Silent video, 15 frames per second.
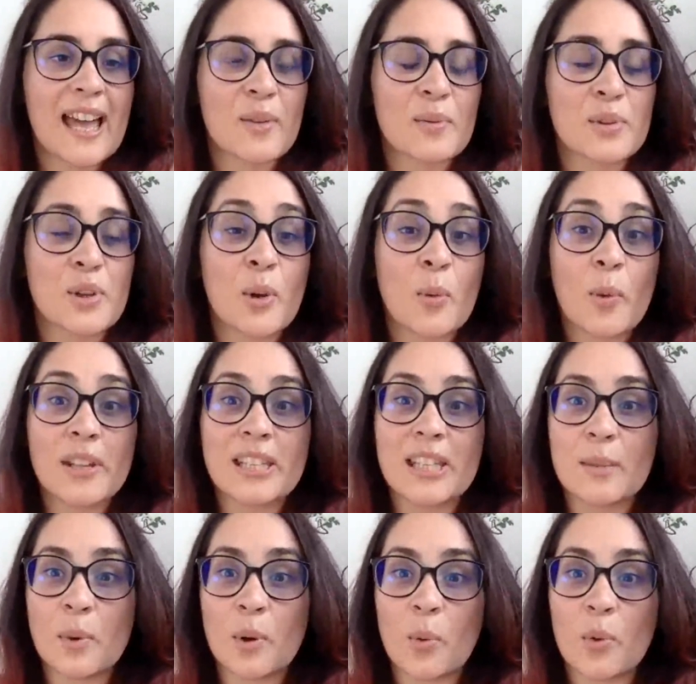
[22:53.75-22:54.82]
And it was only once
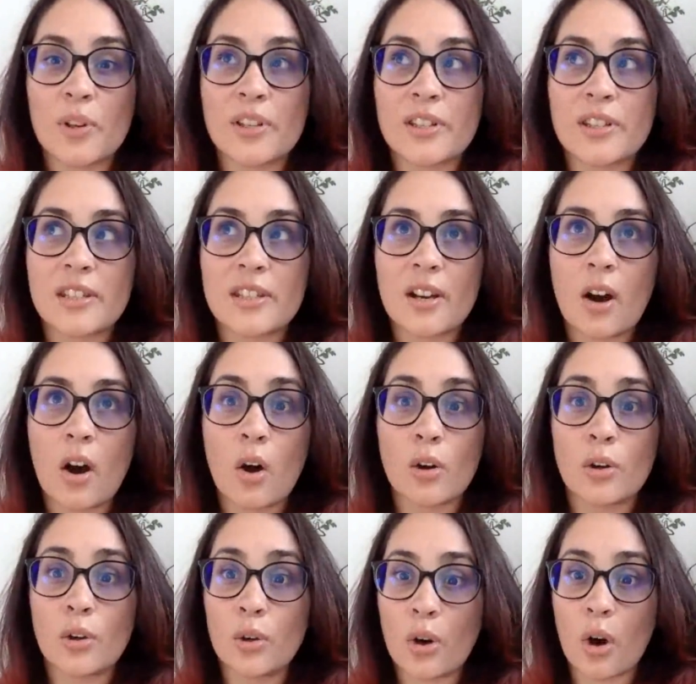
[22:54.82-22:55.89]
the book was
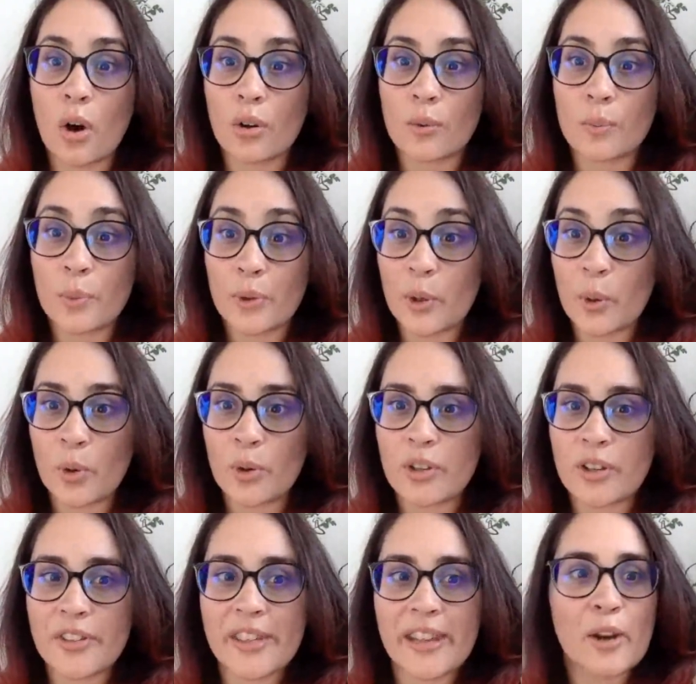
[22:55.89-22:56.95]
on on
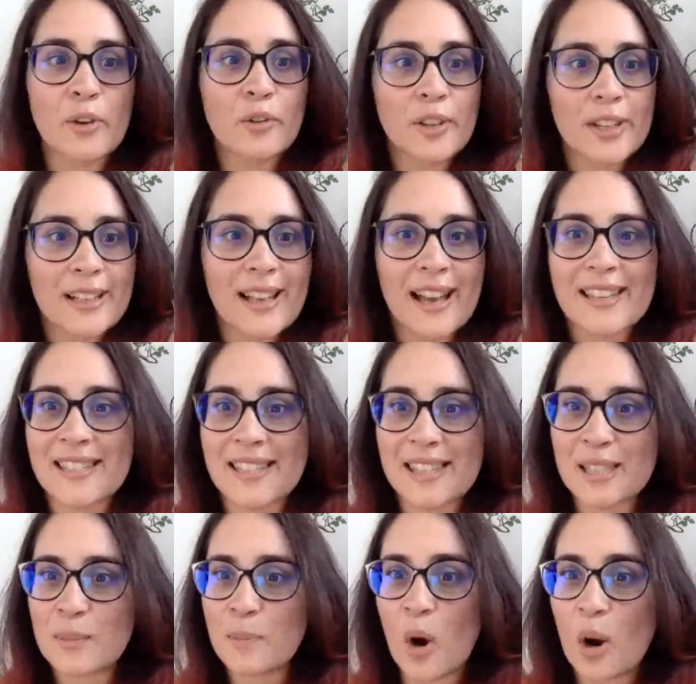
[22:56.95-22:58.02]
pre-order that I realized that
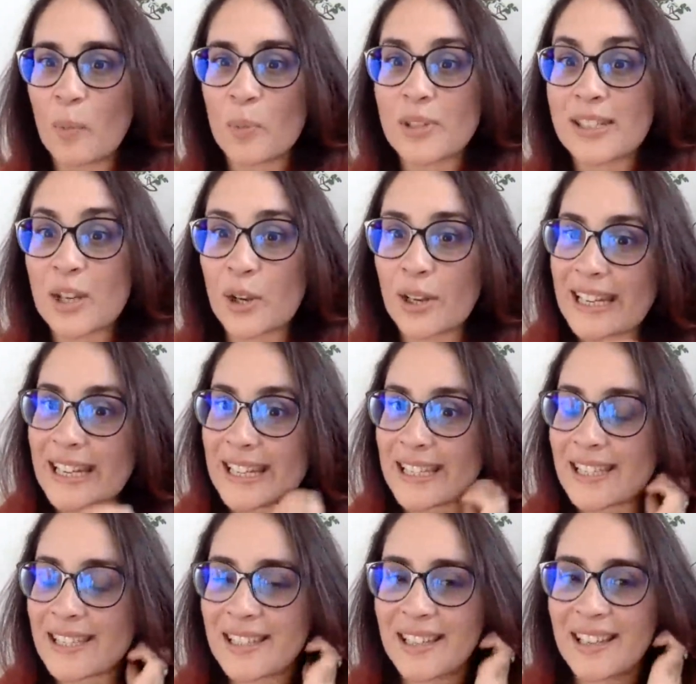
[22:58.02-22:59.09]
this poem was not in
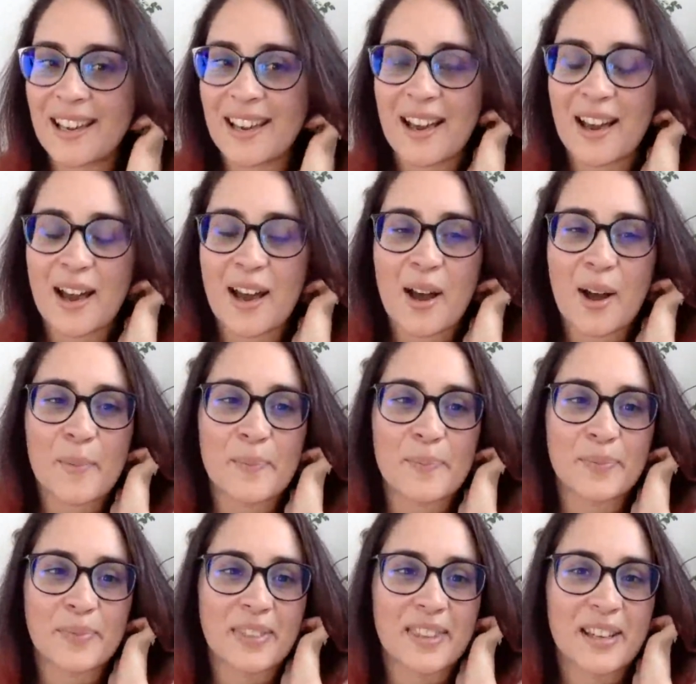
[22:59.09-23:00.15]
it.
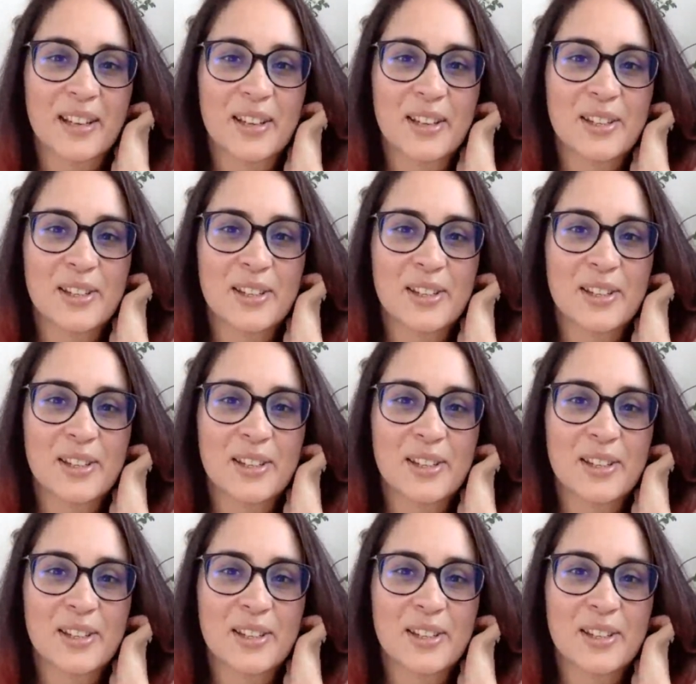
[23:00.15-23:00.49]
Um,